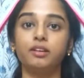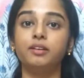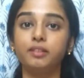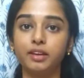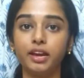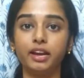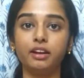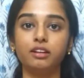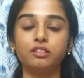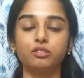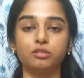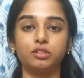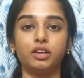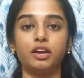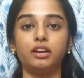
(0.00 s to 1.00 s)
head
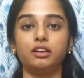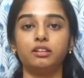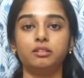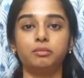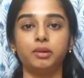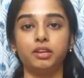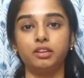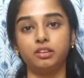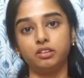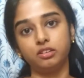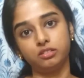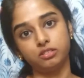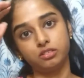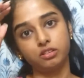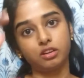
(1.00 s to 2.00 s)
so that my hair
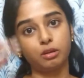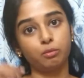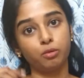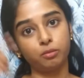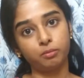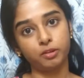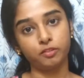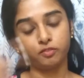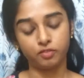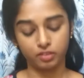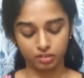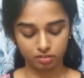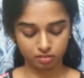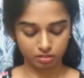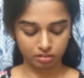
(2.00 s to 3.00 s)
doesn't come on my
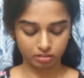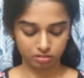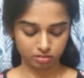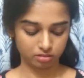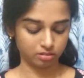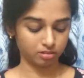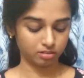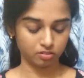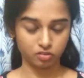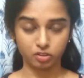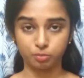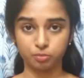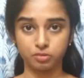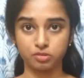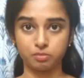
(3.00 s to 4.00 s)
face and it
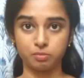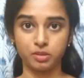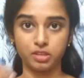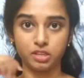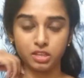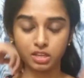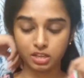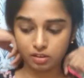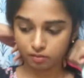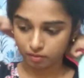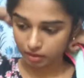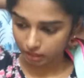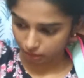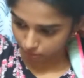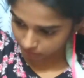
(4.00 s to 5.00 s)
disrupts me
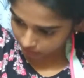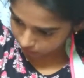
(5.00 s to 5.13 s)
while doing